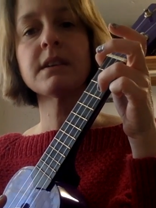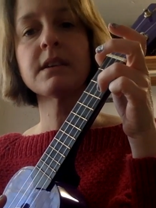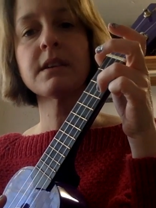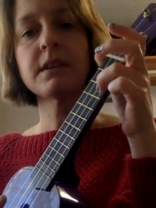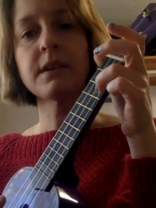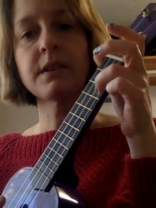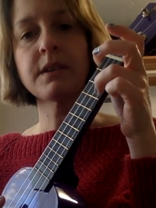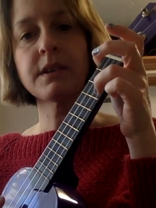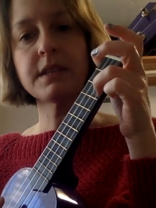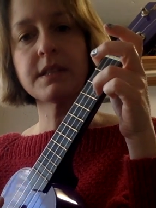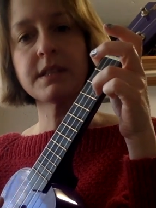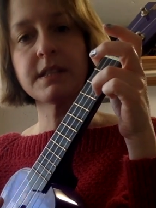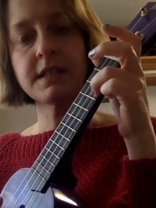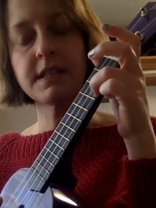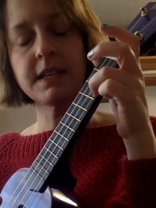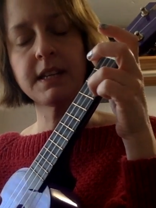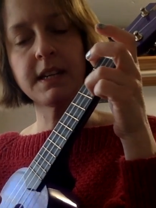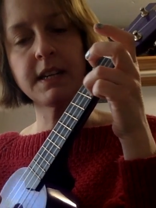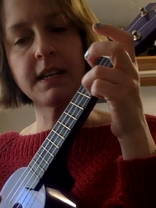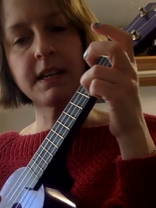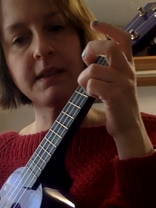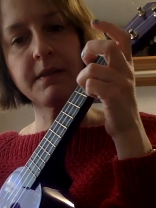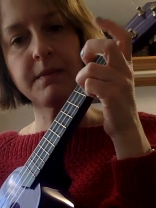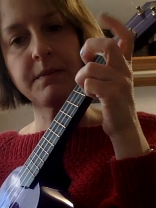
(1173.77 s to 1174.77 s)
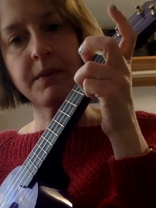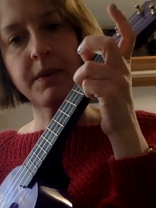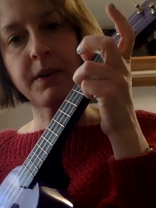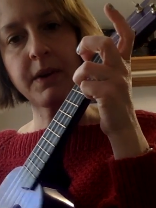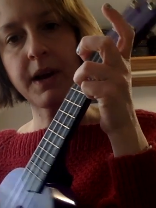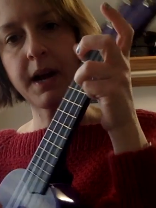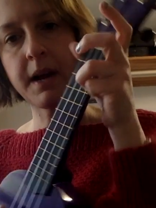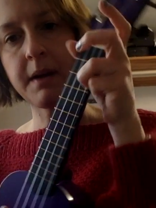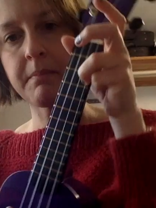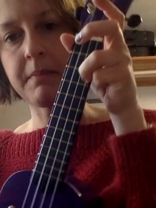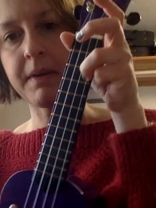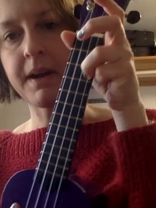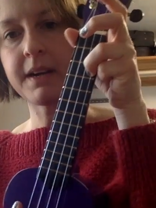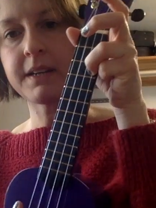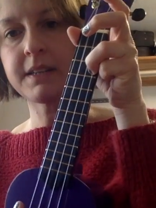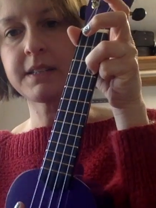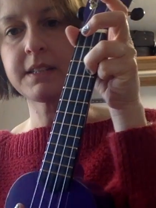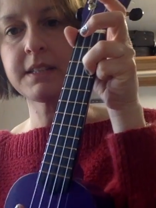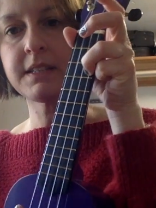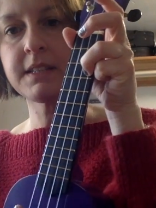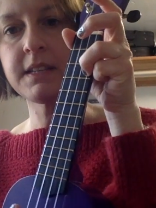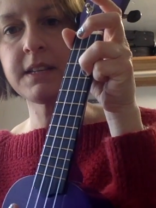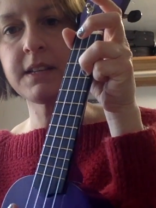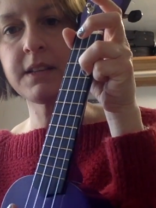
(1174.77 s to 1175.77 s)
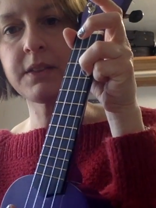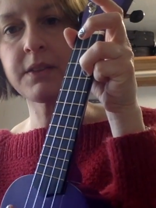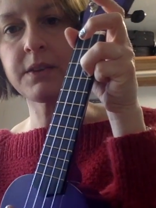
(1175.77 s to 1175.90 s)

go to C, okay, back to C,